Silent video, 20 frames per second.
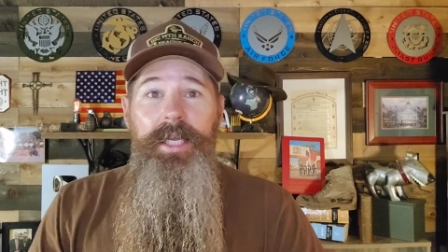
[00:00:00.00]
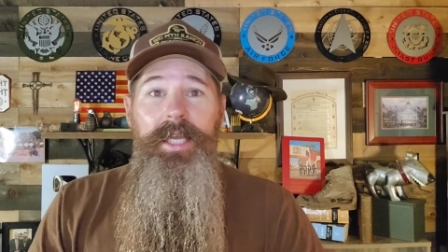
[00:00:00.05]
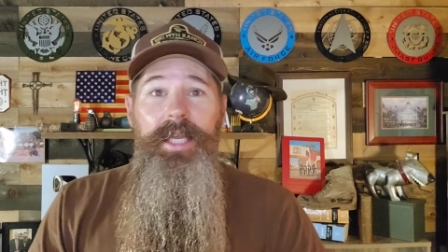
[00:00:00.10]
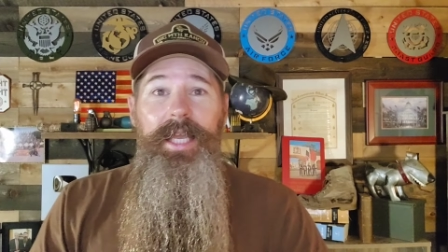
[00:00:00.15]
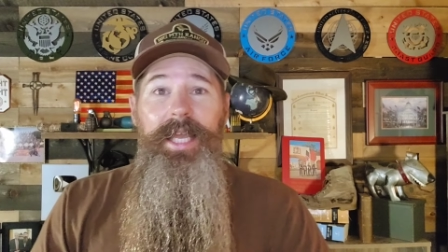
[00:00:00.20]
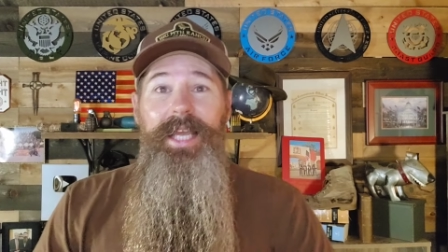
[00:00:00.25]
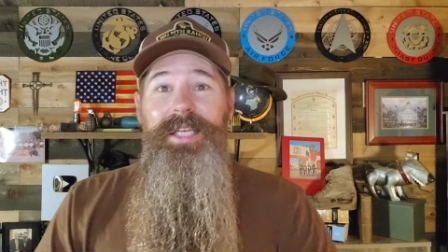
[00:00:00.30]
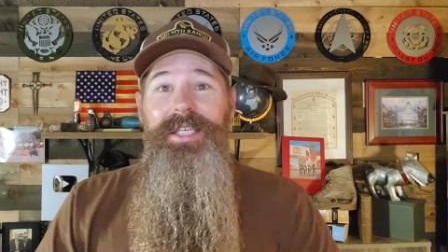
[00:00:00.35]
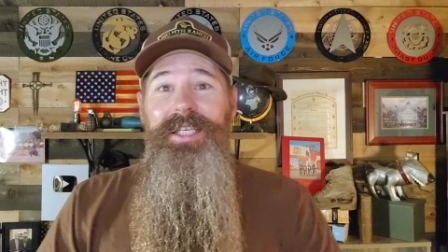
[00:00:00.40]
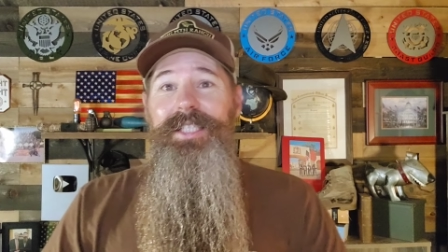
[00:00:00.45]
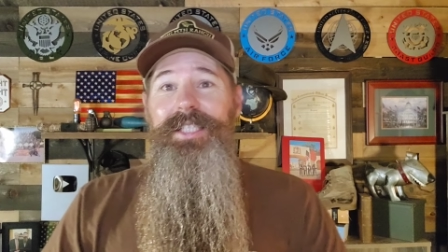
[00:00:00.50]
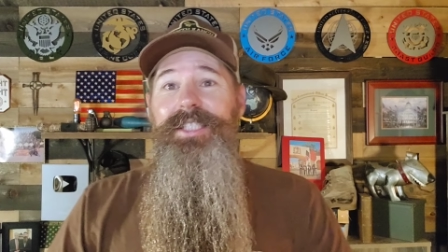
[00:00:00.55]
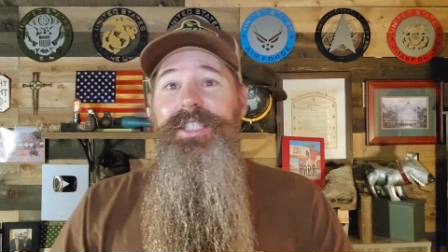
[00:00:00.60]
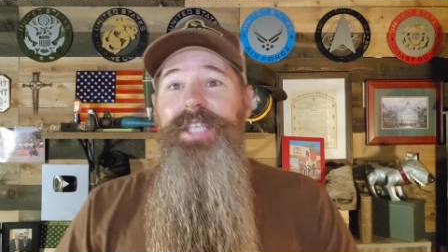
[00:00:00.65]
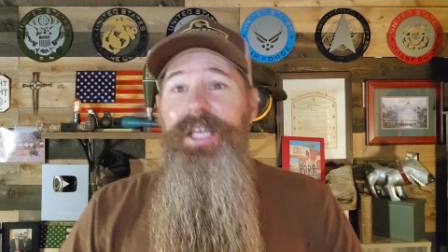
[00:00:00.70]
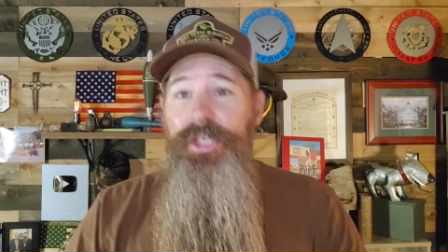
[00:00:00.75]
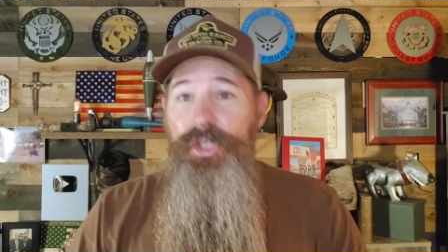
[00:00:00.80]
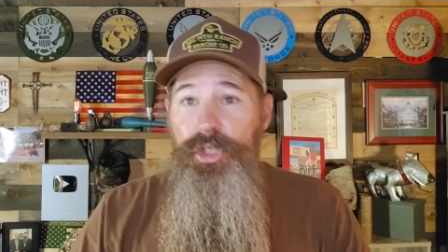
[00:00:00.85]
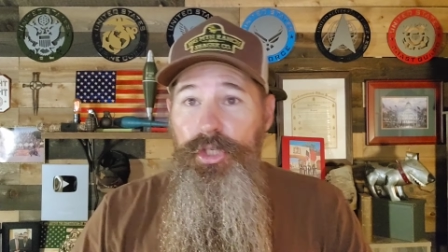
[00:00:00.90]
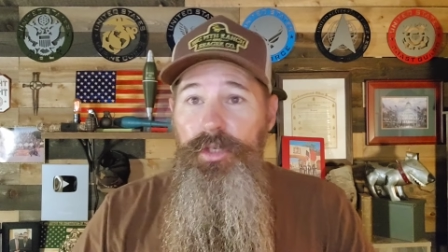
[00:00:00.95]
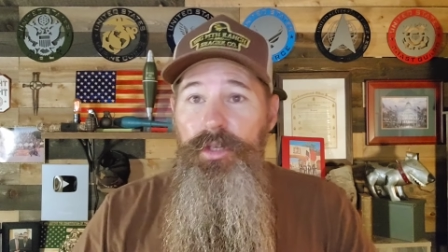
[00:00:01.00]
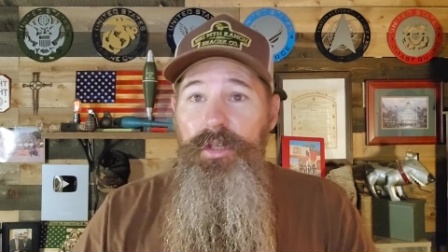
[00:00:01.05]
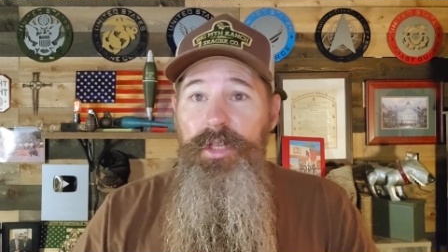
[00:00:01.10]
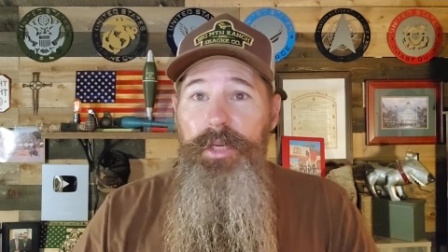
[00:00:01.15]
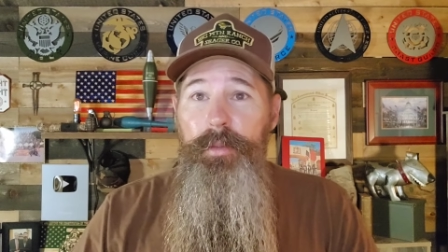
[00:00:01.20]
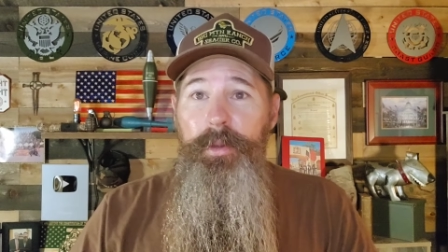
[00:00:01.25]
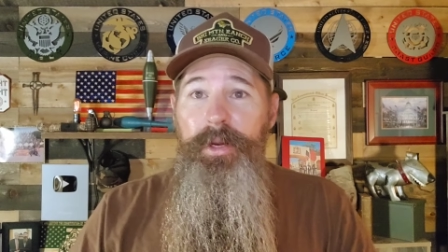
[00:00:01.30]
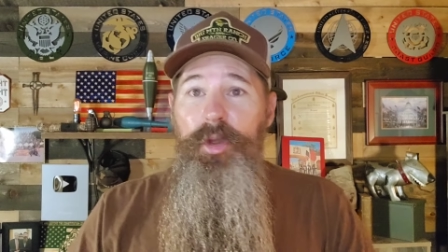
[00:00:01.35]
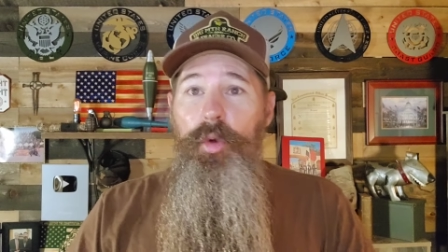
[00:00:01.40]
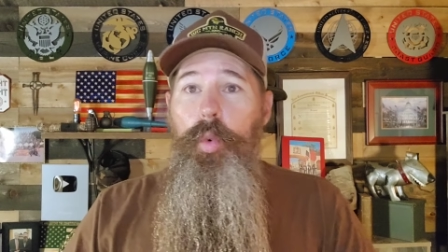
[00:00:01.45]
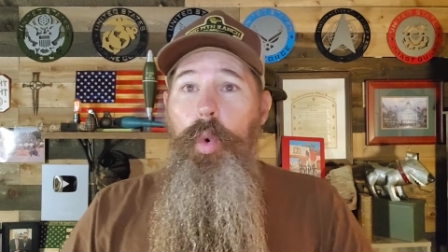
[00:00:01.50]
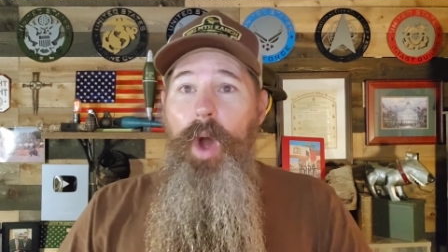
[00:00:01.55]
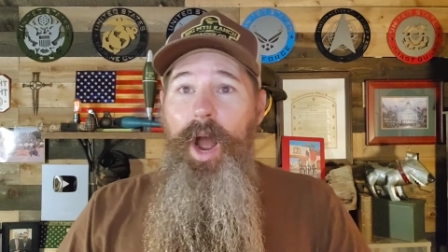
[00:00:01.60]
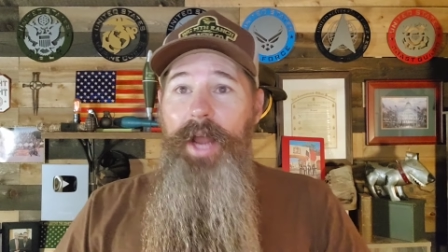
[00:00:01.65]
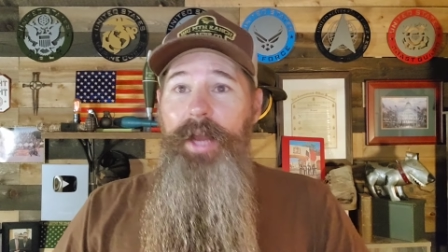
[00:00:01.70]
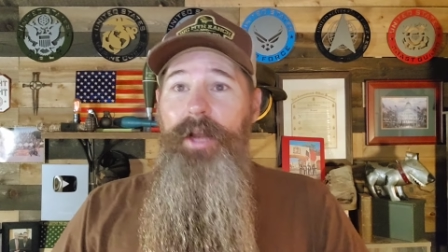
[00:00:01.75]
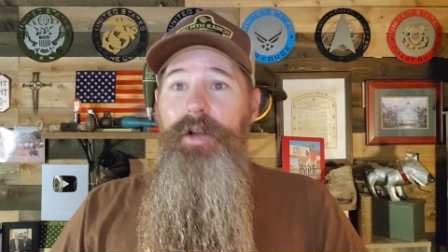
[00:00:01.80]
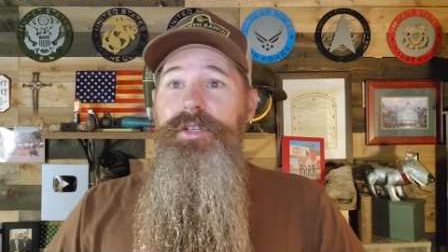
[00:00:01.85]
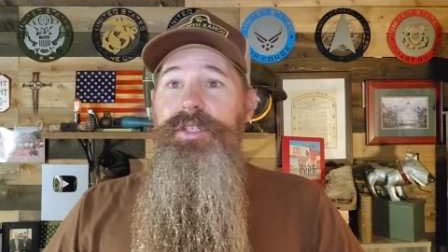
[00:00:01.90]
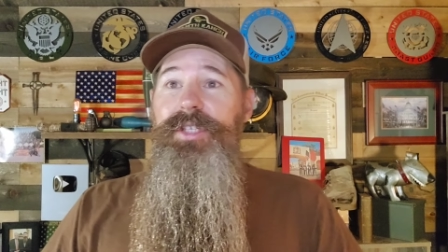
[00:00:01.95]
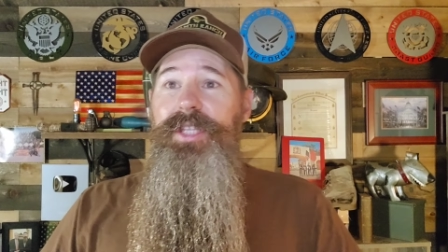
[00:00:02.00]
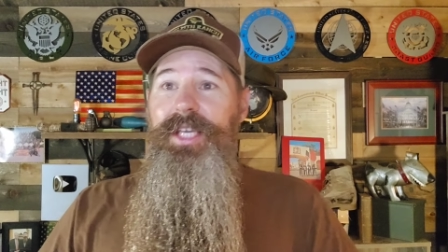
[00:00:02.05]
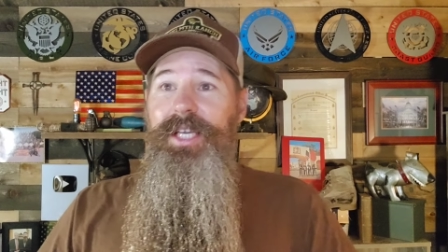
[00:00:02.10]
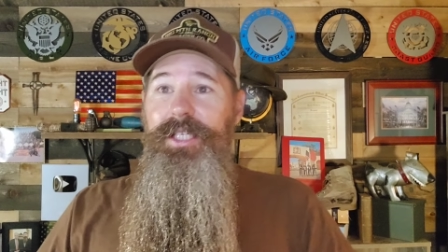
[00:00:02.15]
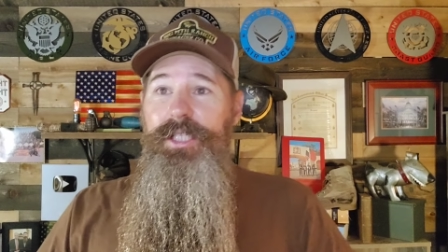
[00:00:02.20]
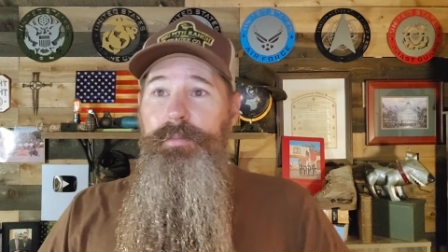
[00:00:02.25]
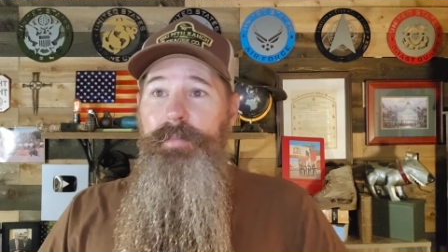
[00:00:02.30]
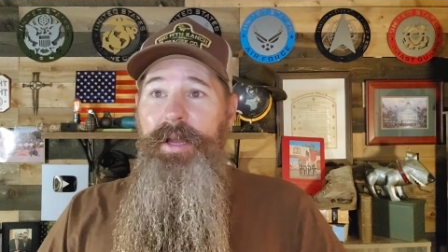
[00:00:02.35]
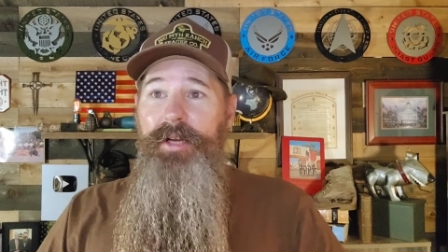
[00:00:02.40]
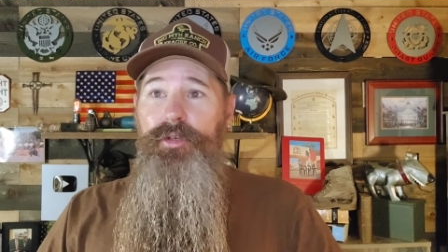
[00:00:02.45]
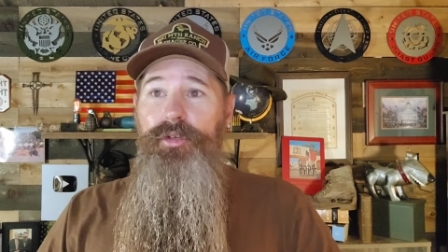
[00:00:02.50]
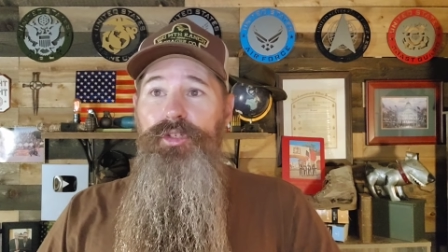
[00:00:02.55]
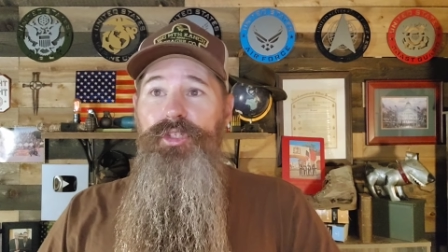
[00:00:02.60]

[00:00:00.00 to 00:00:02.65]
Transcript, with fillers: It additionally requires the Inspector